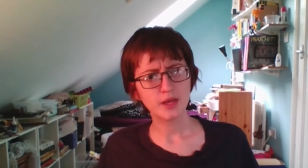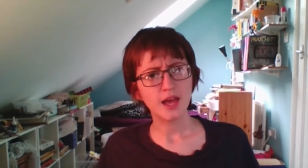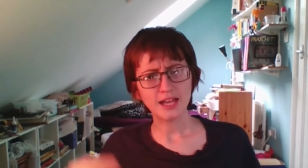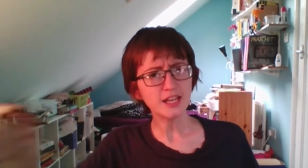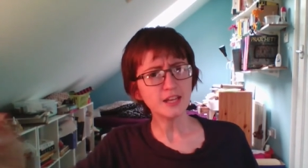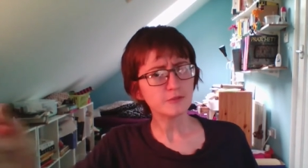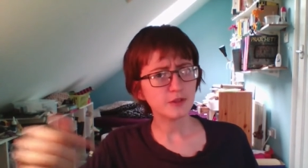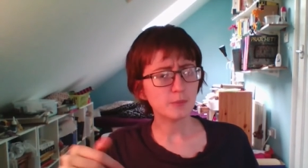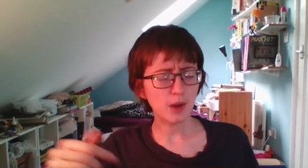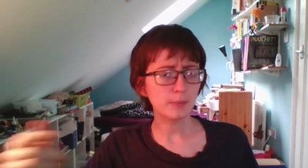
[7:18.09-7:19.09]
and if a
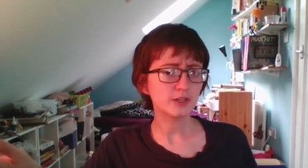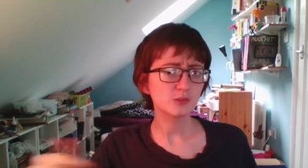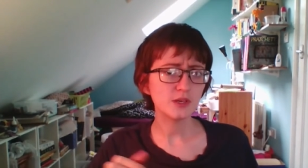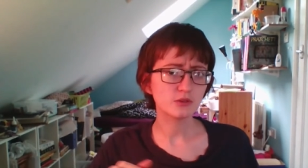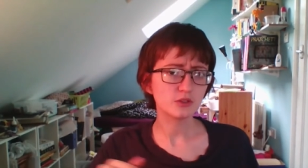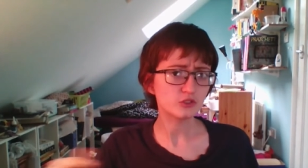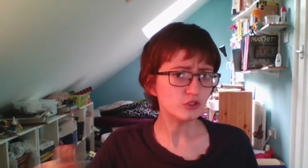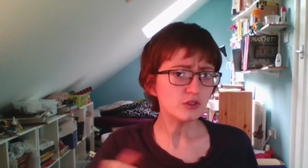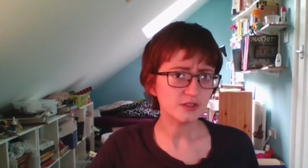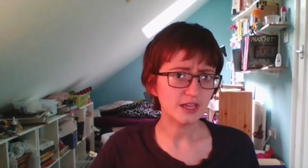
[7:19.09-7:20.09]
public speaker is
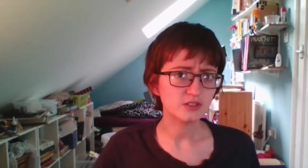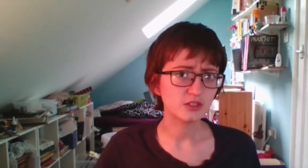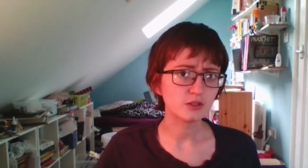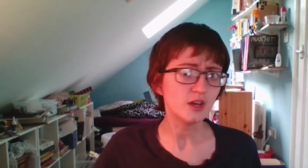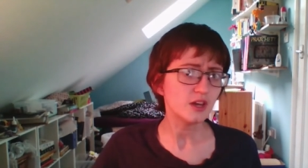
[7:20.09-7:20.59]
doing that to you,